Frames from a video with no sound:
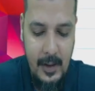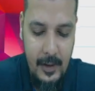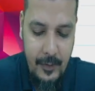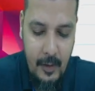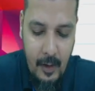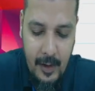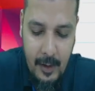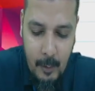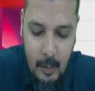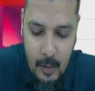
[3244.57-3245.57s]
If you are talking
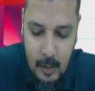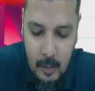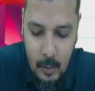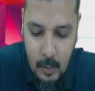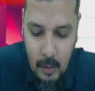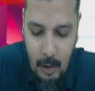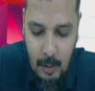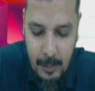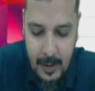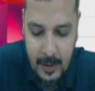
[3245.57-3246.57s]
about tour
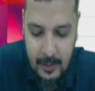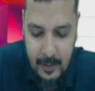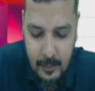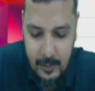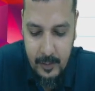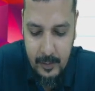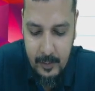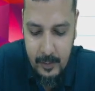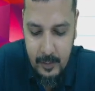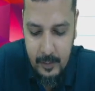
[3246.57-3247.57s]
operator
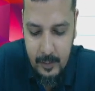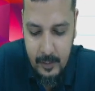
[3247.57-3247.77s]
services,